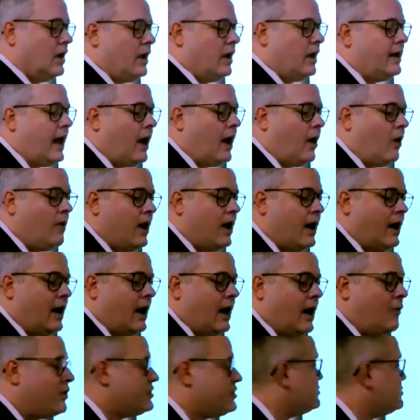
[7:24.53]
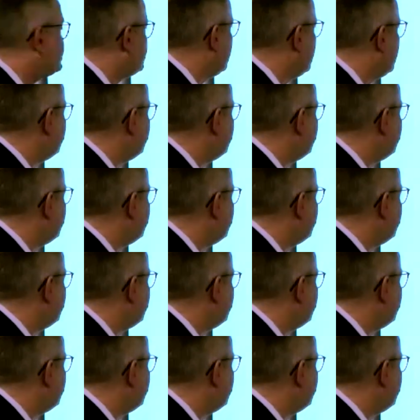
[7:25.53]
Now, I want to show